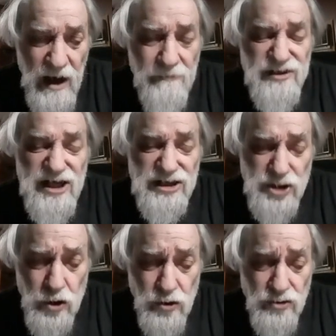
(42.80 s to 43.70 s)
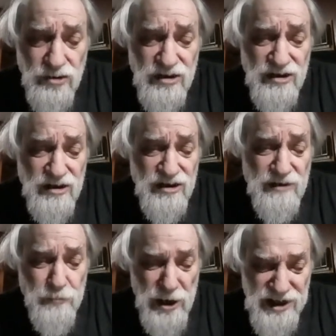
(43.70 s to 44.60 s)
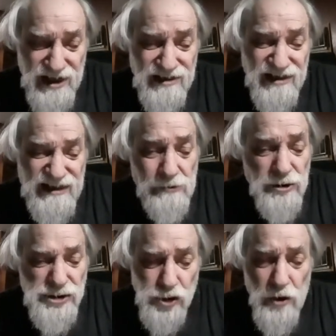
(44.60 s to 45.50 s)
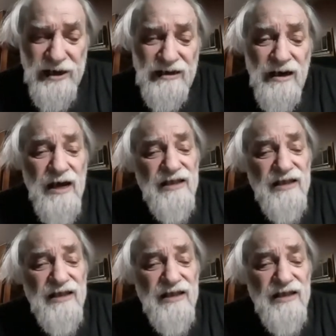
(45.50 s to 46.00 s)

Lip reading: But they told the president that they would join